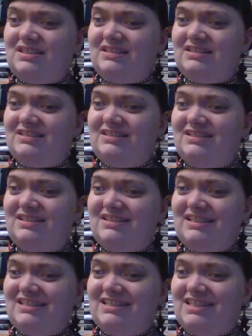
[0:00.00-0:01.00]
I
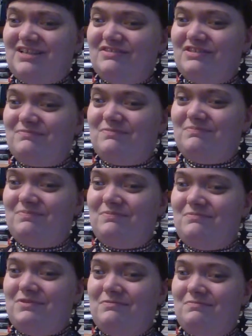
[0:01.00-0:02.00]
think that's how it's
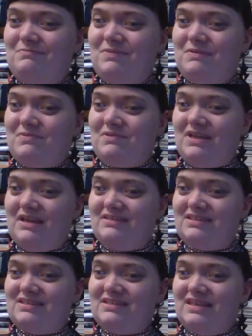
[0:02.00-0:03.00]
to be
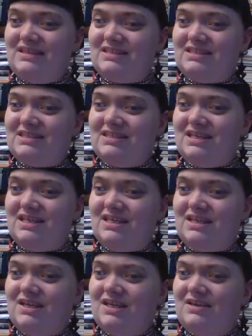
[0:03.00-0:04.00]
pronounced. It's
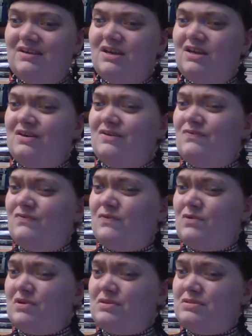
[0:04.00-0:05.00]
the
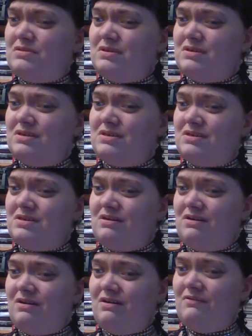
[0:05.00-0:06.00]
4th
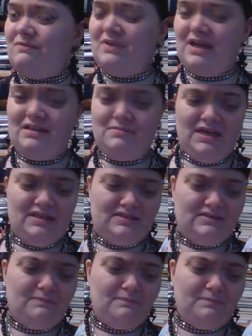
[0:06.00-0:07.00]
of the animes.